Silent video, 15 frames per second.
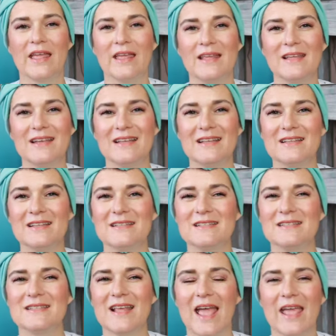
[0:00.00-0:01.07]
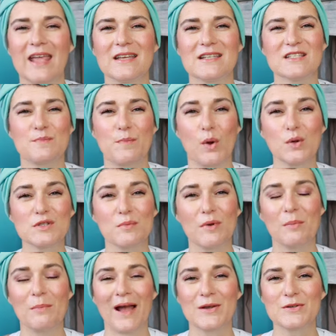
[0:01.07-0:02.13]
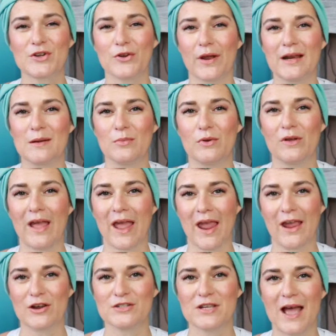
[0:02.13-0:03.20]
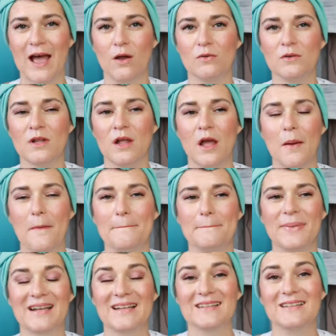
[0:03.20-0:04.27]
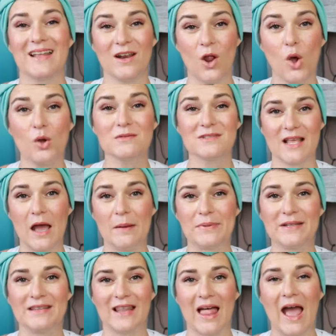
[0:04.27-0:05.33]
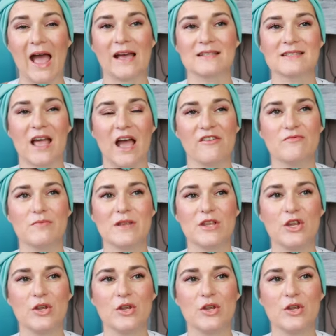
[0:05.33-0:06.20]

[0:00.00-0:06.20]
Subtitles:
It is a disposable biodegradable hair towel, but it holds up, it lasts. I've been